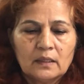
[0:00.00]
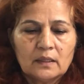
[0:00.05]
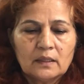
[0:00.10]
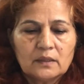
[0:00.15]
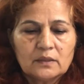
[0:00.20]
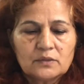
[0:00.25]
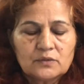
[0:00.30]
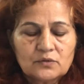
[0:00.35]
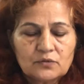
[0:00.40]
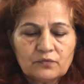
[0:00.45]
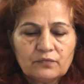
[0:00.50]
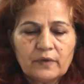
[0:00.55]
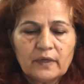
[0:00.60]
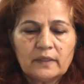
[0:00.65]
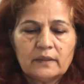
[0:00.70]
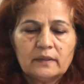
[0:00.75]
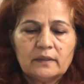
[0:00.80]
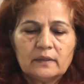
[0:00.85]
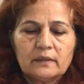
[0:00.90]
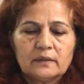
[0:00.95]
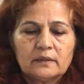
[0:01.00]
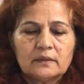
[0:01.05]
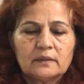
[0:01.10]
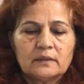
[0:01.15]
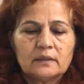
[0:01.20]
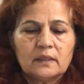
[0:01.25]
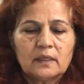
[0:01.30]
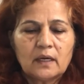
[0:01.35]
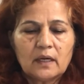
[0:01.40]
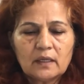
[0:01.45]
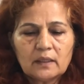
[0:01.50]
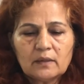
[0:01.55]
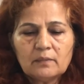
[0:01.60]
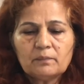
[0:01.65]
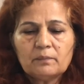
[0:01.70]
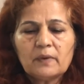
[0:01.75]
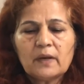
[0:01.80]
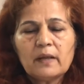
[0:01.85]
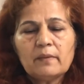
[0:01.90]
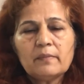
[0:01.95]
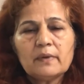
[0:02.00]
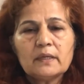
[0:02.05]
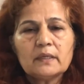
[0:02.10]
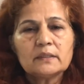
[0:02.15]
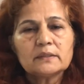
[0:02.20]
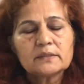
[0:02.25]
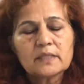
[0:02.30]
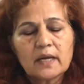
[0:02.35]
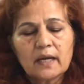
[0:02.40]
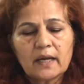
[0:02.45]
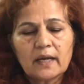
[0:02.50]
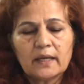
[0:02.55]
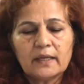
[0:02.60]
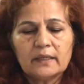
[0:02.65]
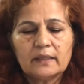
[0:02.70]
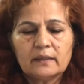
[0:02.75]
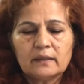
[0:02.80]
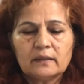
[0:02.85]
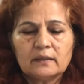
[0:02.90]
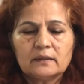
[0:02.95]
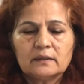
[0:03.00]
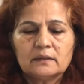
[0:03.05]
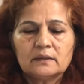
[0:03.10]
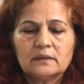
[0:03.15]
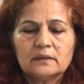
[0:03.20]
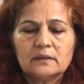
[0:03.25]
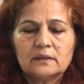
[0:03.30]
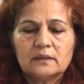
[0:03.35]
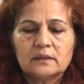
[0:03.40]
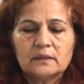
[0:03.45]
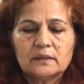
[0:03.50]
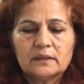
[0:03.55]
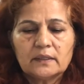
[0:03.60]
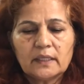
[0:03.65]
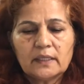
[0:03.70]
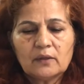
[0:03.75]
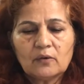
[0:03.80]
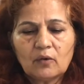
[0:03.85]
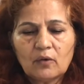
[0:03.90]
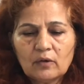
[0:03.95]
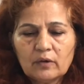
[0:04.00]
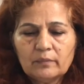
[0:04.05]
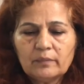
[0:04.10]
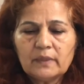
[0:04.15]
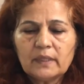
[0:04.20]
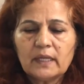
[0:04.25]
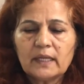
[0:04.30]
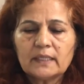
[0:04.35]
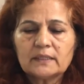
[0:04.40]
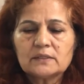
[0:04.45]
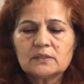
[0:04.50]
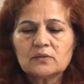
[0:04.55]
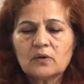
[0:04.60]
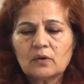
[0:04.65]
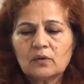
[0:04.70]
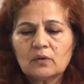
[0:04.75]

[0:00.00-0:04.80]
So when unemployment is high, the economy has not